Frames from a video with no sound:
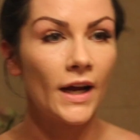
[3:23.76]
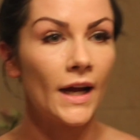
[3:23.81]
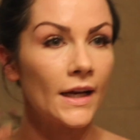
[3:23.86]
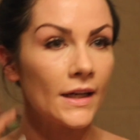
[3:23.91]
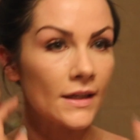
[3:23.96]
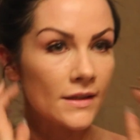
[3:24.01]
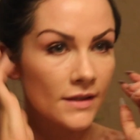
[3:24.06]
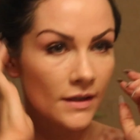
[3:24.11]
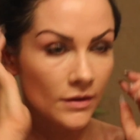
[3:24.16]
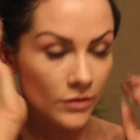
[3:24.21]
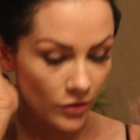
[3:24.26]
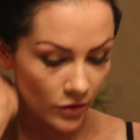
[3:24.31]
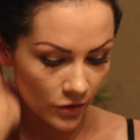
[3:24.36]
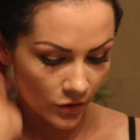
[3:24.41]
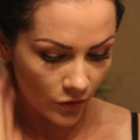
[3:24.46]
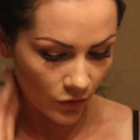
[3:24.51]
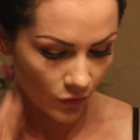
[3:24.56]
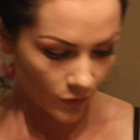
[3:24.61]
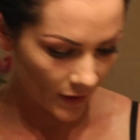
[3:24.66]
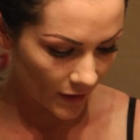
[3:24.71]
eyes, I'm going to
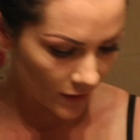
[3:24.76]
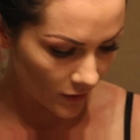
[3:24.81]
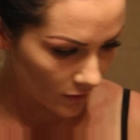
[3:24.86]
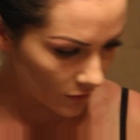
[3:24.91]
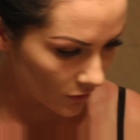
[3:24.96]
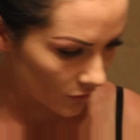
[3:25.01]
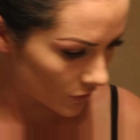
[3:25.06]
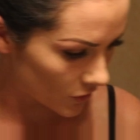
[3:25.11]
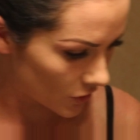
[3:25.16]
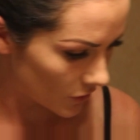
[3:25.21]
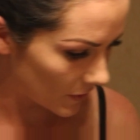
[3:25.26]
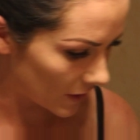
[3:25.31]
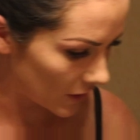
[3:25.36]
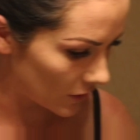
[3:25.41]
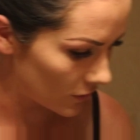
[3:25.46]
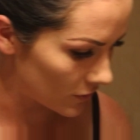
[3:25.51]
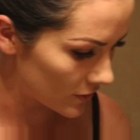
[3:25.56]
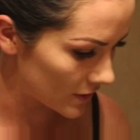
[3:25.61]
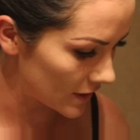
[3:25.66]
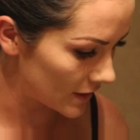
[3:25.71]
go and I'm going to be
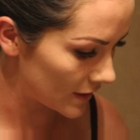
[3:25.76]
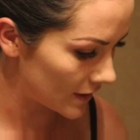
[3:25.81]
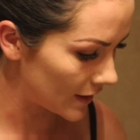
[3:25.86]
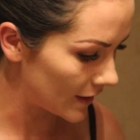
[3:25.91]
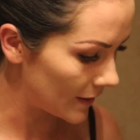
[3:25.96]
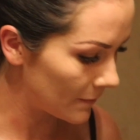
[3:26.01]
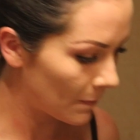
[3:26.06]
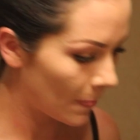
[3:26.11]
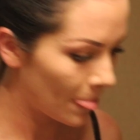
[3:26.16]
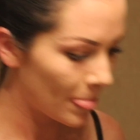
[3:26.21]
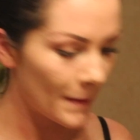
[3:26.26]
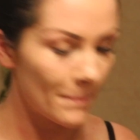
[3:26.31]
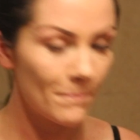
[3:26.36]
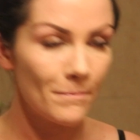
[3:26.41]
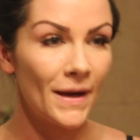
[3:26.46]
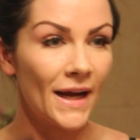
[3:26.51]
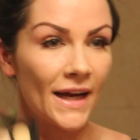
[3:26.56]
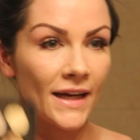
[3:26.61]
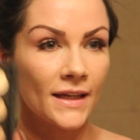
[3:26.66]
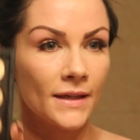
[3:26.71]
using the
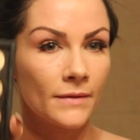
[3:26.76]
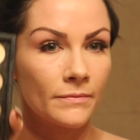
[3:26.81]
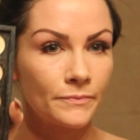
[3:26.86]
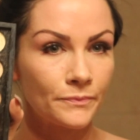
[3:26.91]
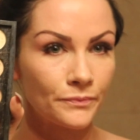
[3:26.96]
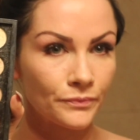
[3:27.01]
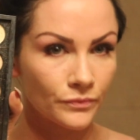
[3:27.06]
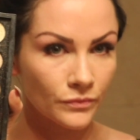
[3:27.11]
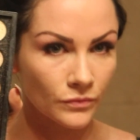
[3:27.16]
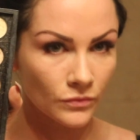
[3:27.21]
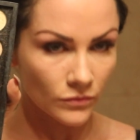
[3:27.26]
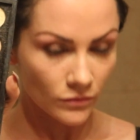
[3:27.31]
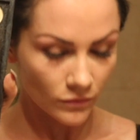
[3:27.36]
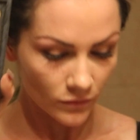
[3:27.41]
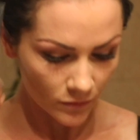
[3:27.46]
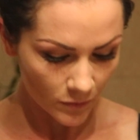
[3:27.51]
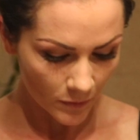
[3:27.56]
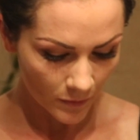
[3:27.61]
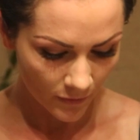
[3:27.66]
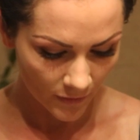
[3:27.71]
MAC,
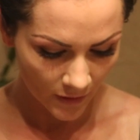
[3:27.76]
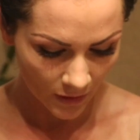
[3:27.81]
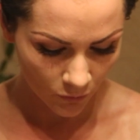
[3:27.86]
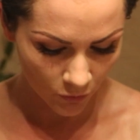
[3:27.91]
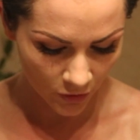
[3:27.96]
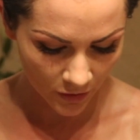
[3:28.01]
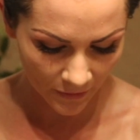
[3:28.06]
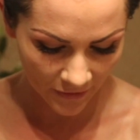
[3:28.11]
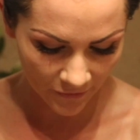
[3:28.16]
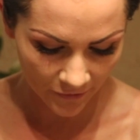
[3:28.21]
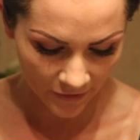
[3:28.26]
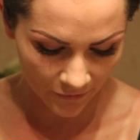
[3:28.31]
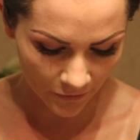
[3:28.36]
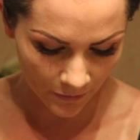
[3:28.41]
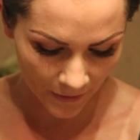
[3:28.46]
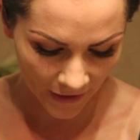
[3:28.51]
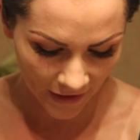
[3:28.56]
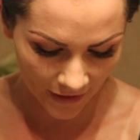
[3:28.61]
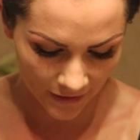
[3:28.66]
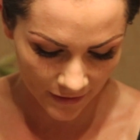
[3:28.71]
one of my
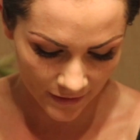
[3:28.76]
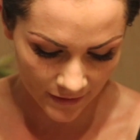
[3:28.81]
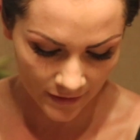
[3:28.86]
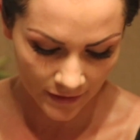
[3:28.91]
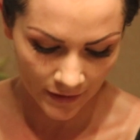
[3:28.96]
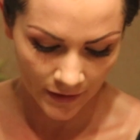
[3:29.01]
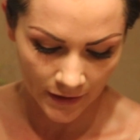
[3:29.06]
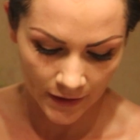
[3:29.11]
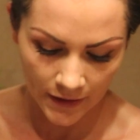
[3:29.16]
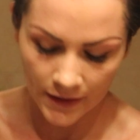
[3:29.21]
favourite palettes,